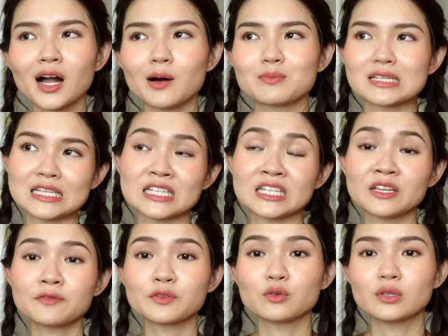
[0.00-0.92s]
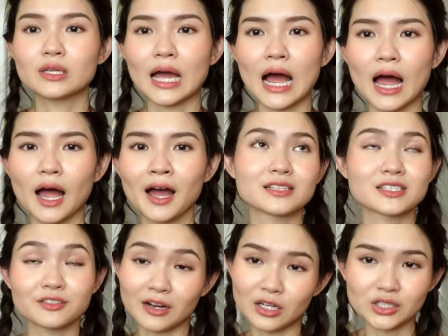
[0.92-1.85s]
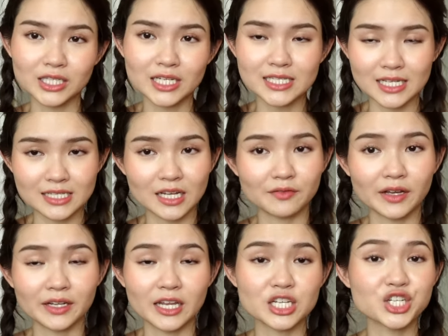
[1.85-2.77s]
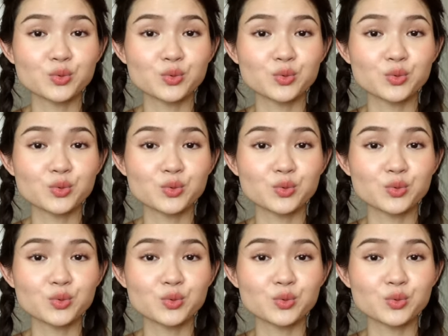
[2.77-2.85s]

um, sensitive to their surroundings and stuff like that.